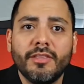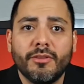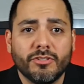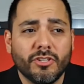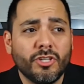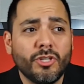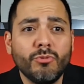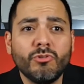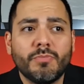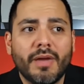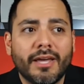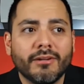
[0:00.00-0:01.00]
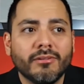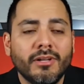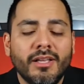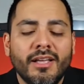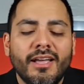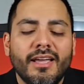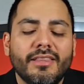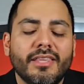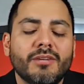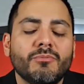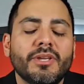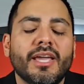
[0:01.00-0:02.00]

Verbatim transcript: there's a huge battle. And then we